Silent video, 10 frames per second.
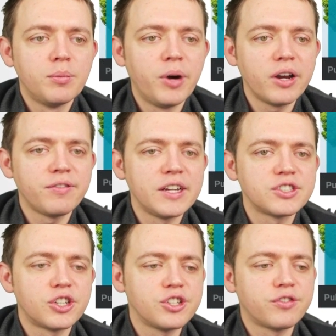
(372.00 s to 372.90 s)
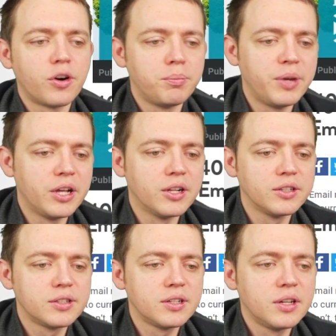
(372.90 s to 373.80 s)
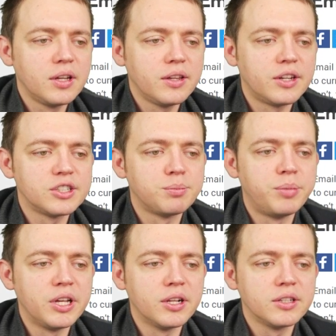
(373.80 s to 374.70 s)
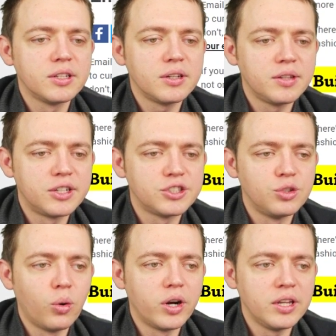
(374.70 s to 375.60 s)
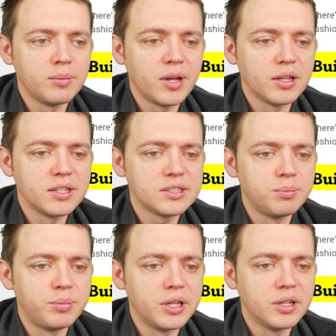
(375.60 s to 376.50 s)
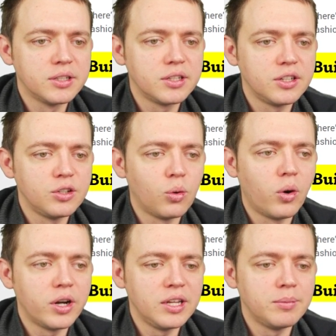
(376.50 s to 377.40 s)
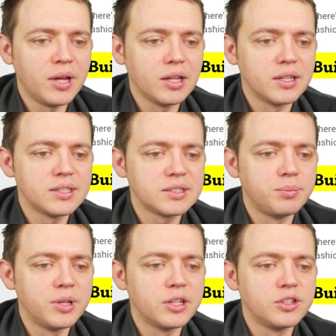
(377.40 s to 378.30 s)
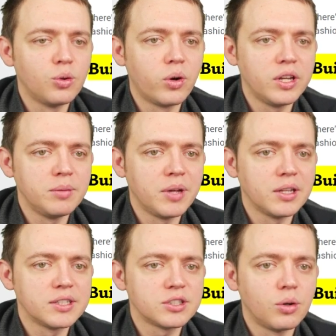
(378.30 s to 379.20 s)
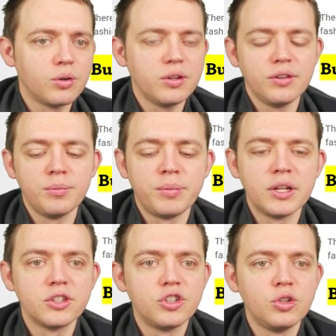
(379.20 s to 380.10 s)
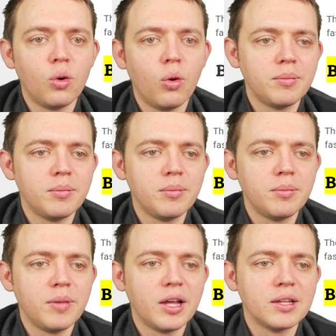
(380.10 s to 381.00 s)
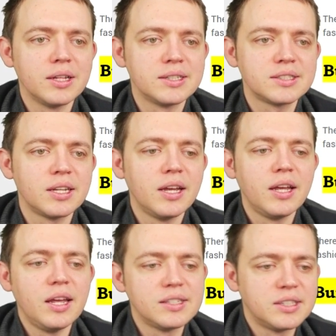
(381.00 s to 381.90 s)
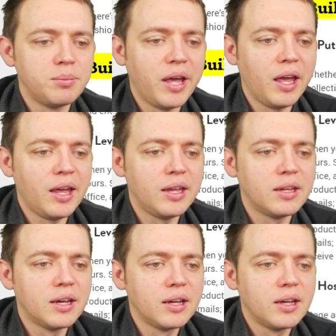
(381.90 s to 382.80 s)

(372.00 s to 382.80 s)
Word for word: But if I search for build, there's build, there's your email list, build your email list, build your email list. So build your email list is the main